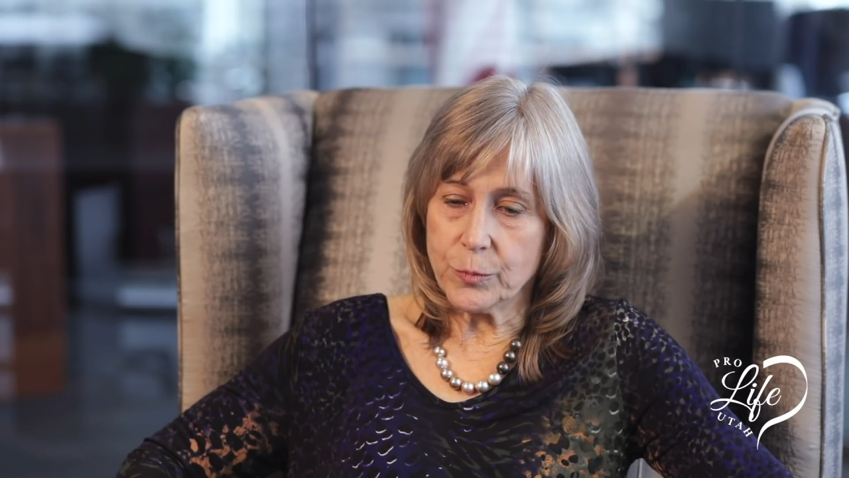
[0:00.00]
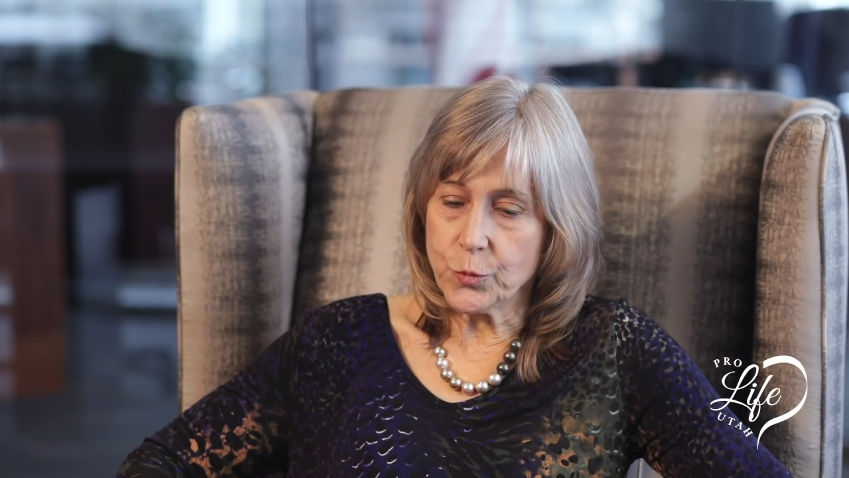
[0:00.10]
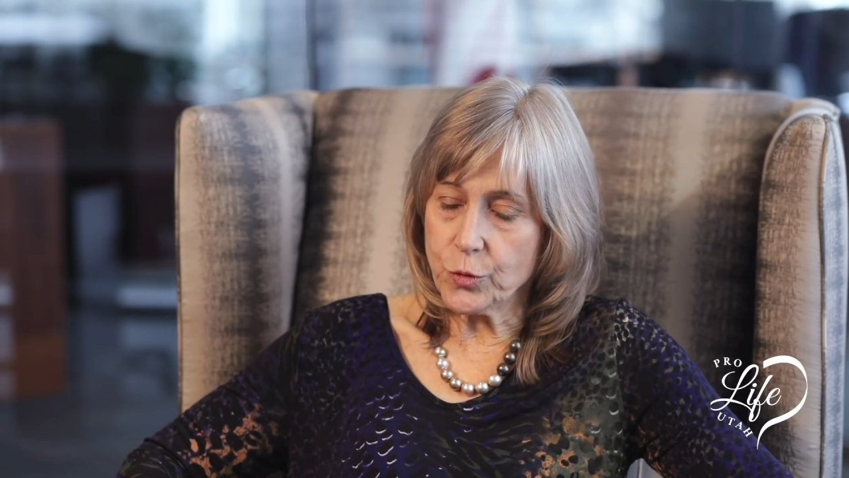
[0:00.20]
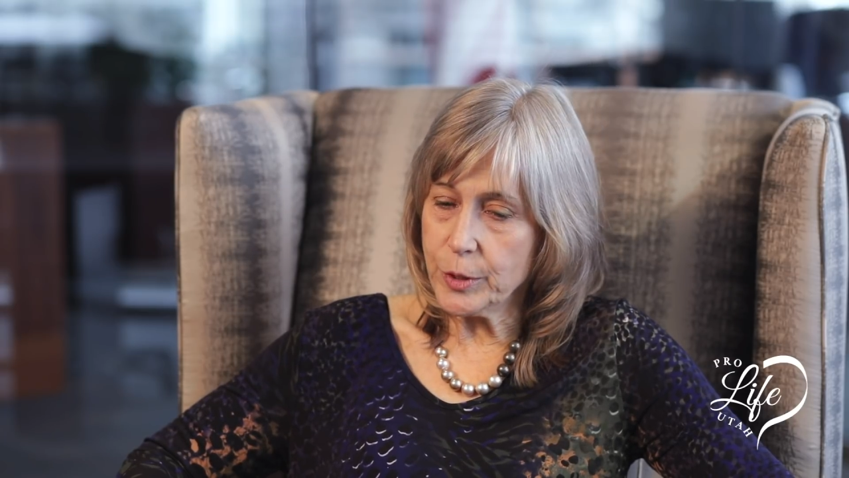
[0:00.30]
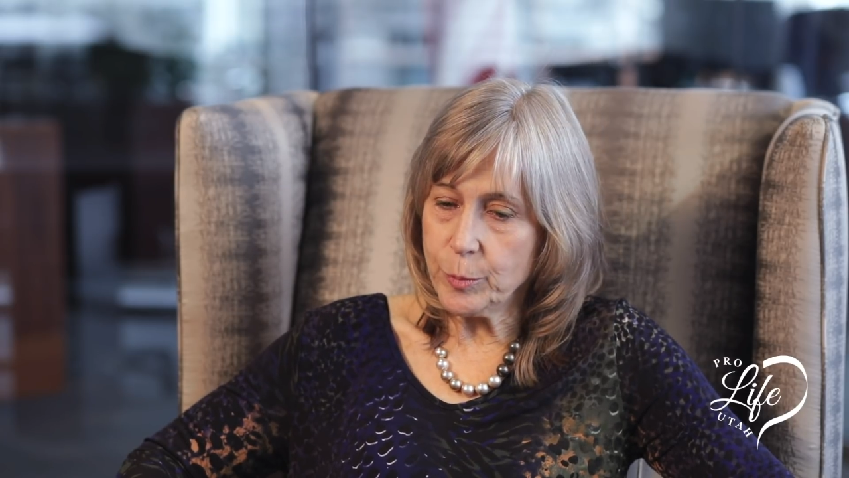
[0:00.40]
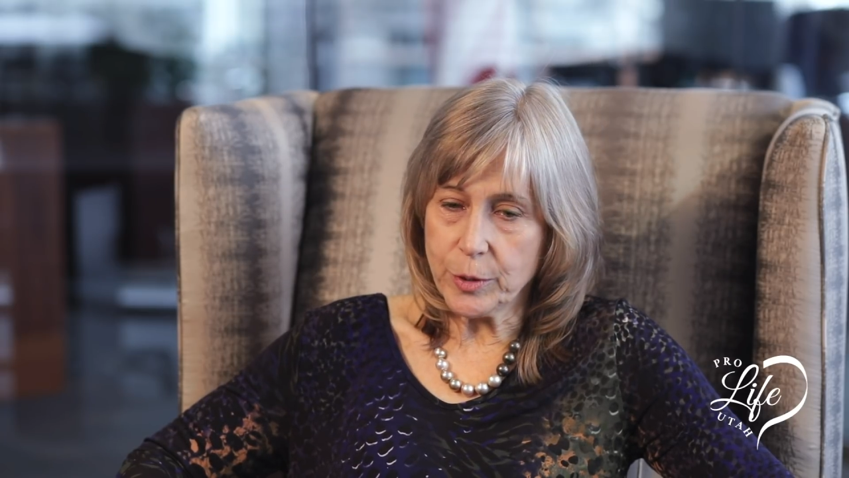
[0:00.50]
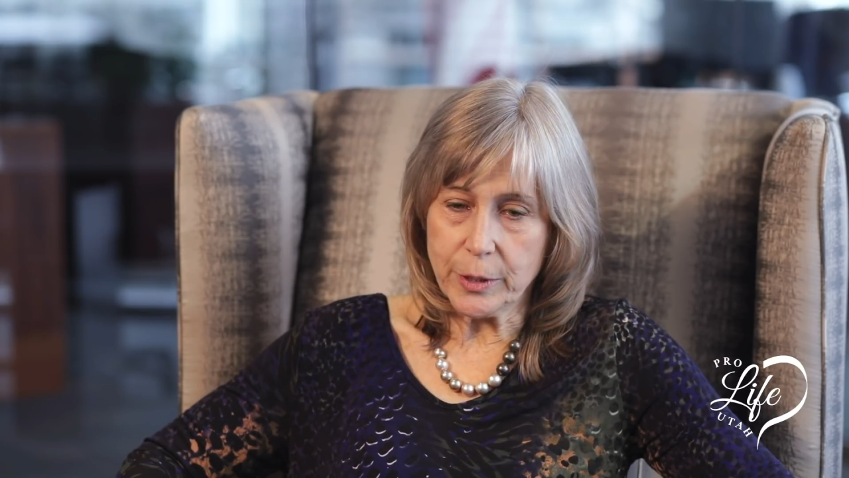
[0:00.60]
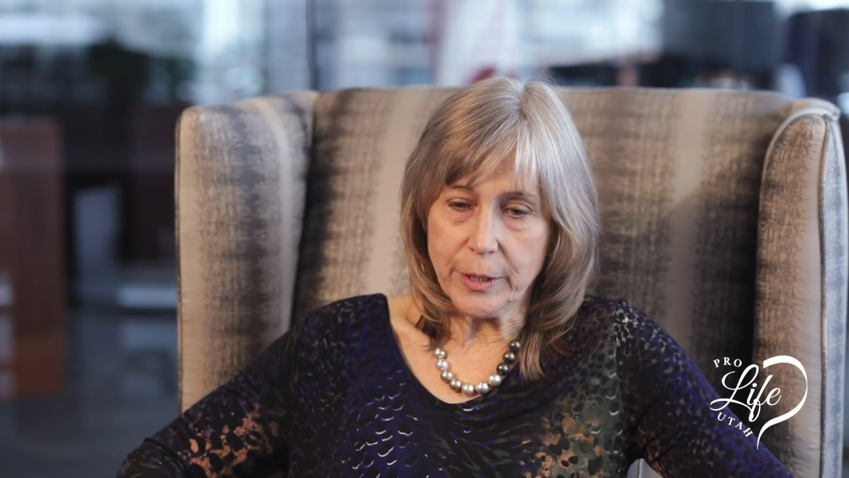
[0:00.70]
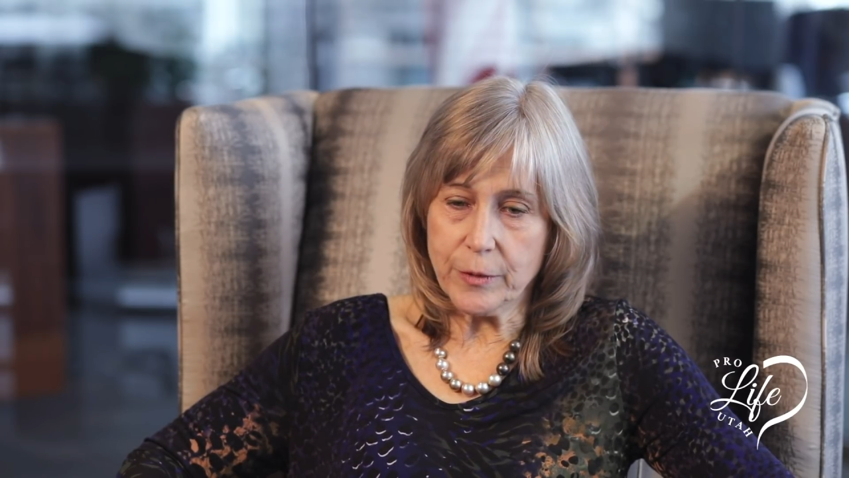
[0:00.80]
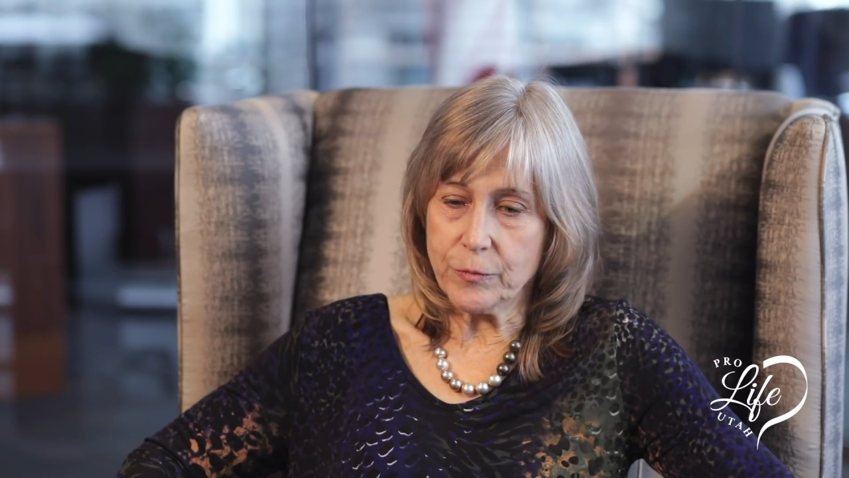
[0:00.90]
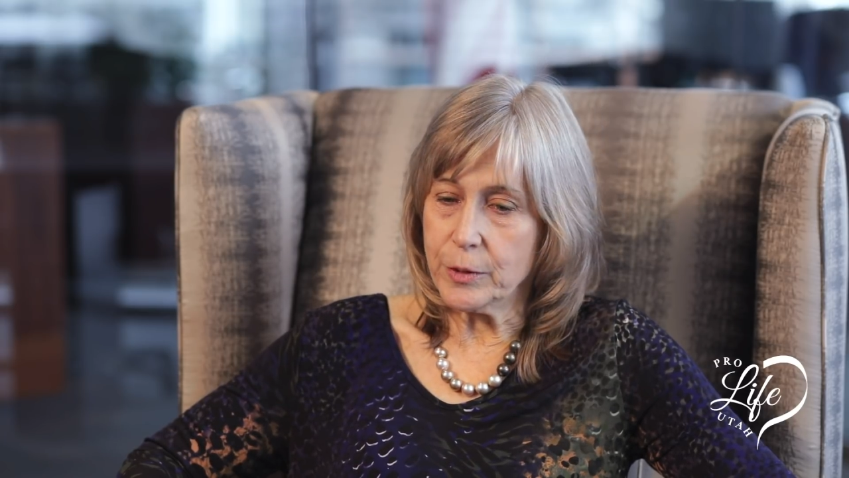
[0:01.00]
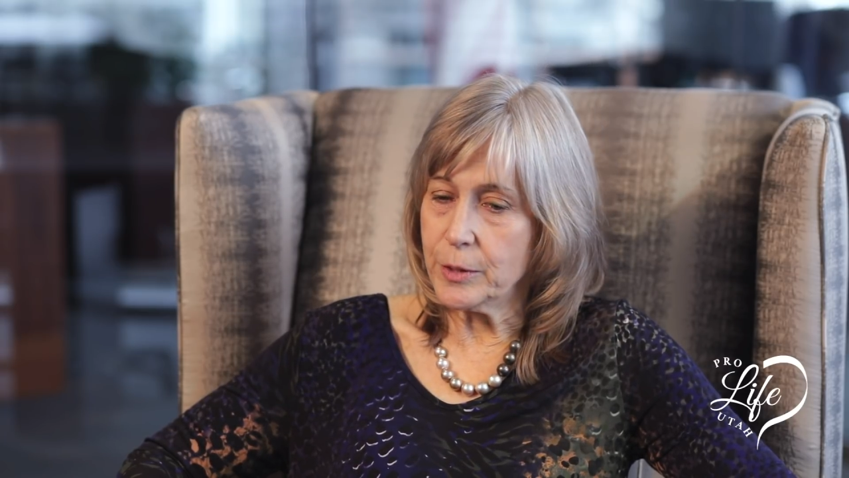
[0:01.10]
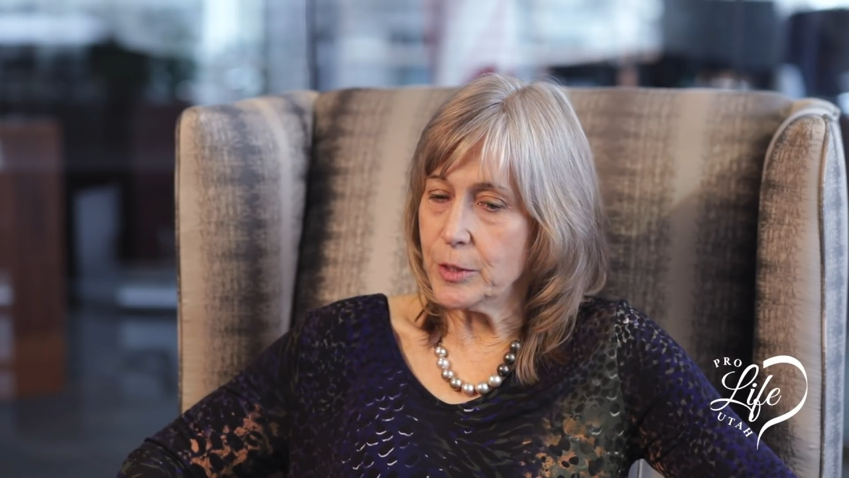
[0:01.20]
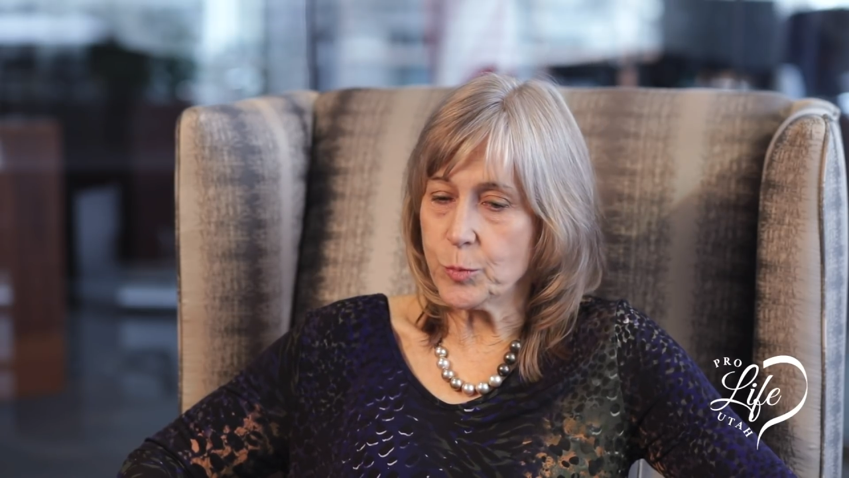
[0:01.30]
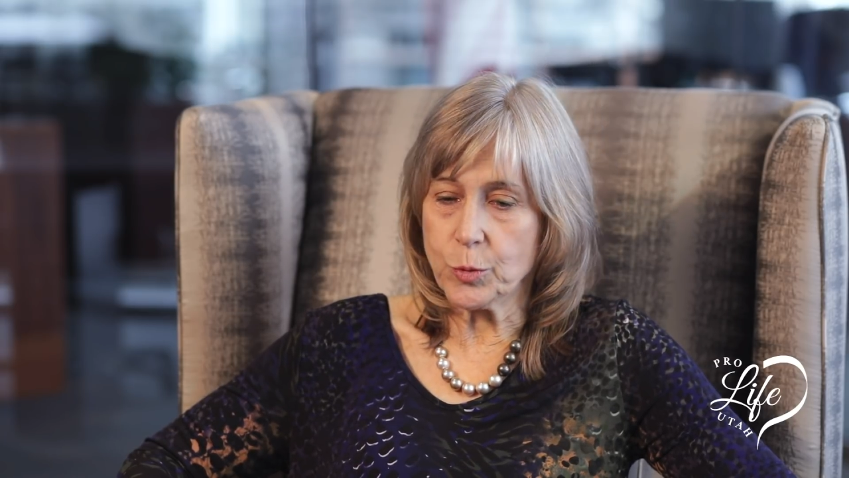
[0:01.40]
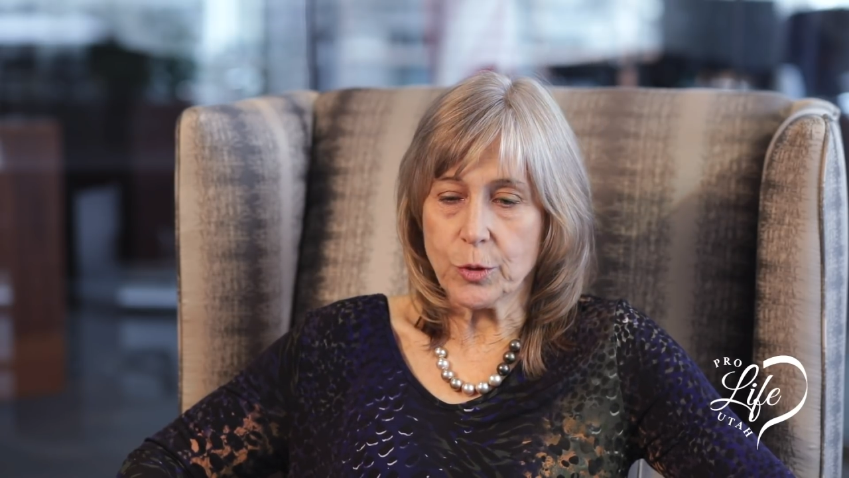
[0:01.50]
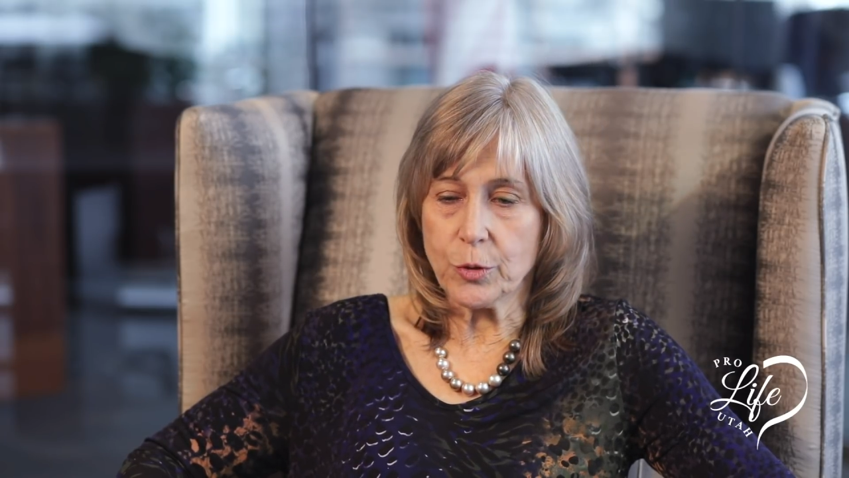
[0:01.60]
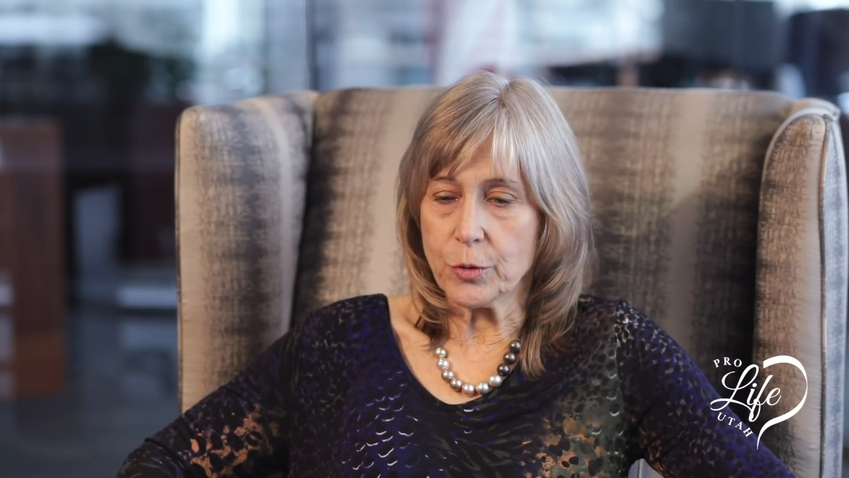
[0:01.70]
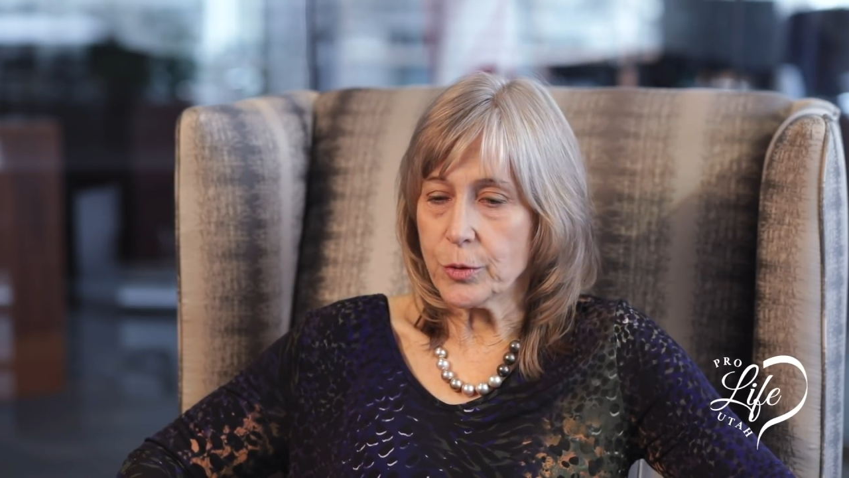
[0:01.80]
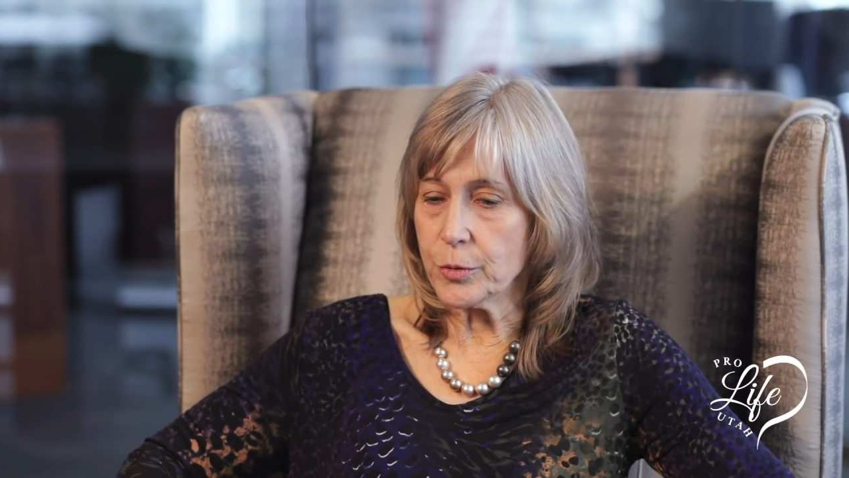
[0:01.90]
truly believed that these poor
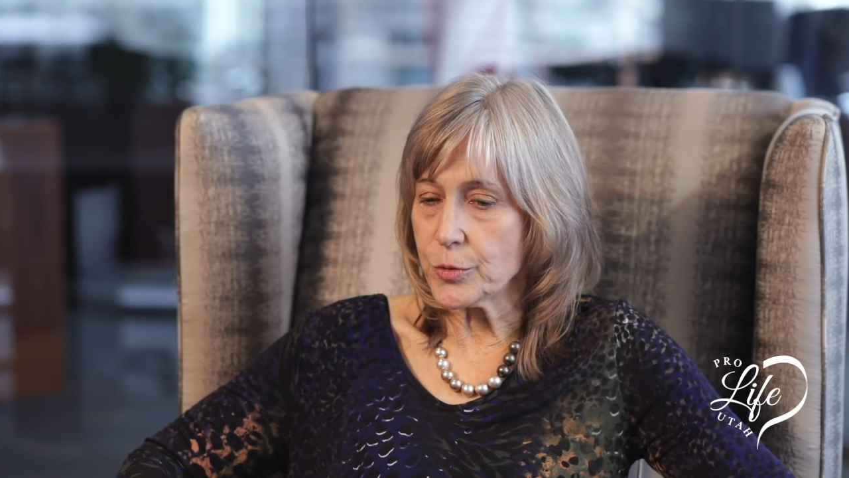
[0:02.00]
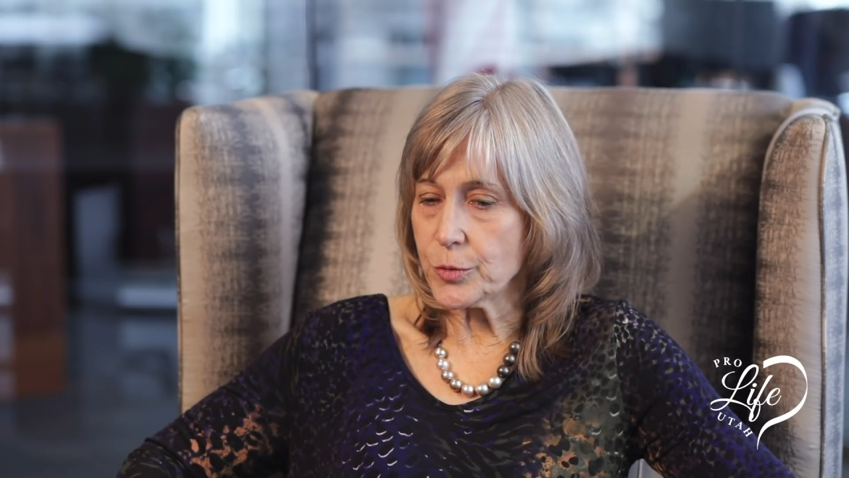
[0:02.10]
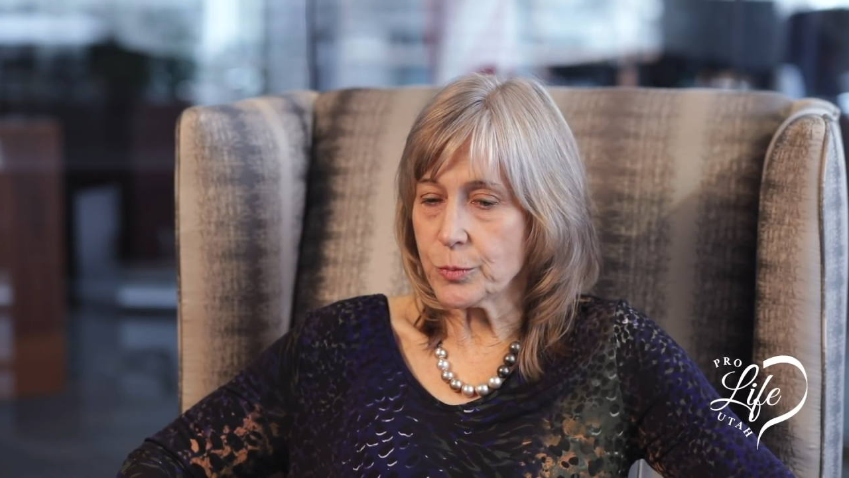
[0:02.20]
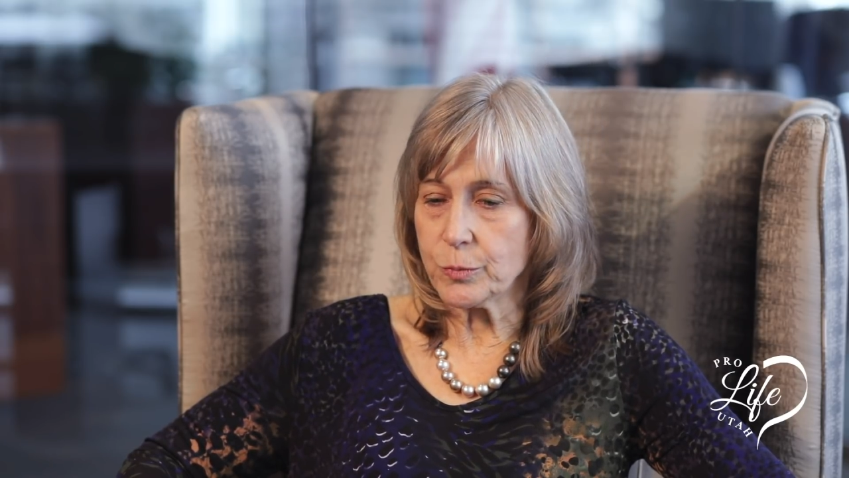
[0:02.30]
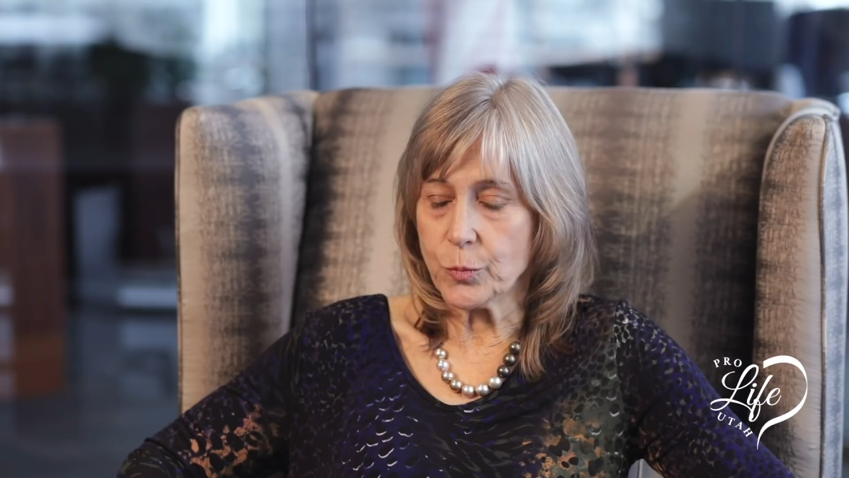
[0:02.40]
girls